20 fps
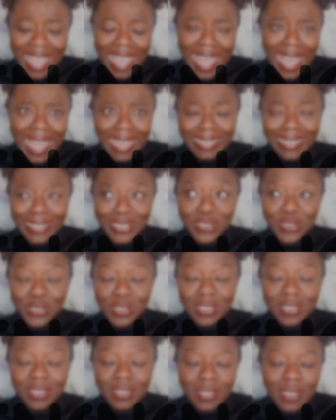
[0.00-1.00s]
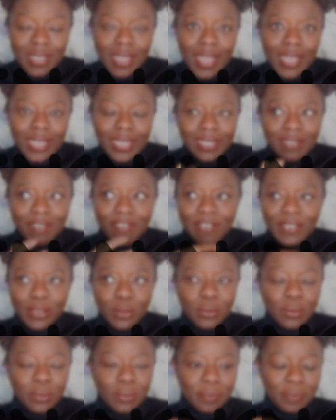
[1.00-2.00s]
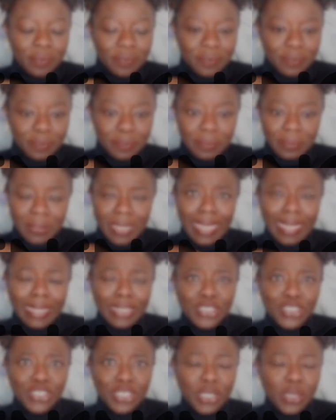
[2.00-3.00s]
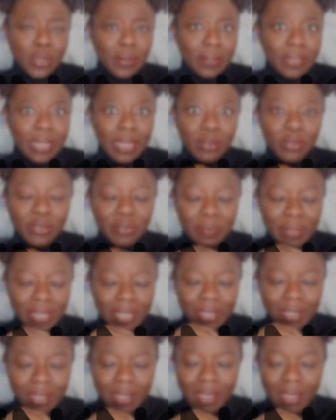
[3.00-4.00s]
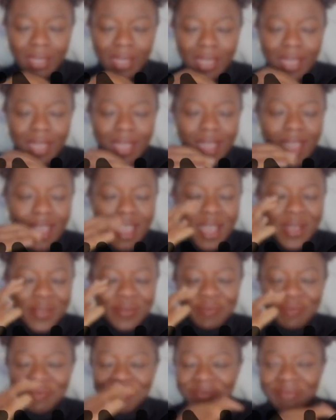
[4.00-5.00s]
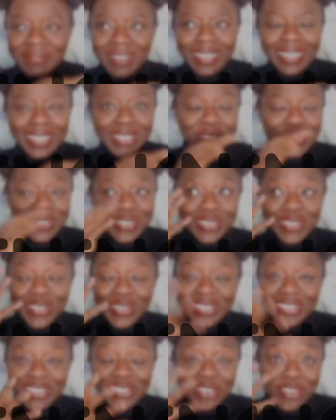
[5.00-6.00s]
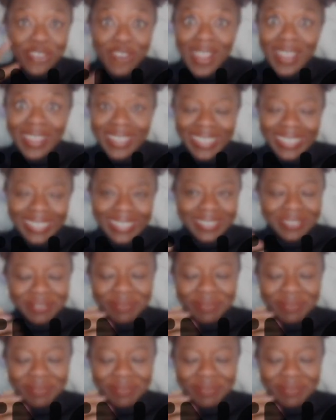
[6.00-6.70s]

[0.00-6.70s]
I could feel energy going out of me, and I just started crying.